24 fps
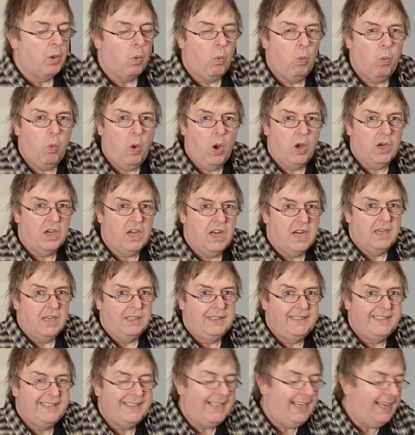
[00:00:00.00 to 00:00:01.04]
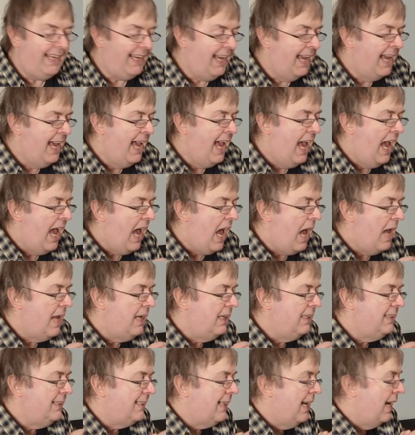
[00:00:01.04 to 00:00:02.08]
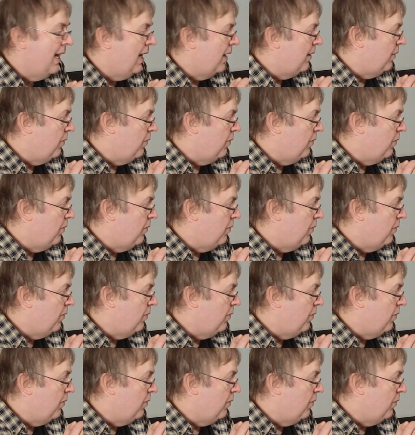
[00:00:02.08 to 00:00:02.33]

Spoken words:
what I see is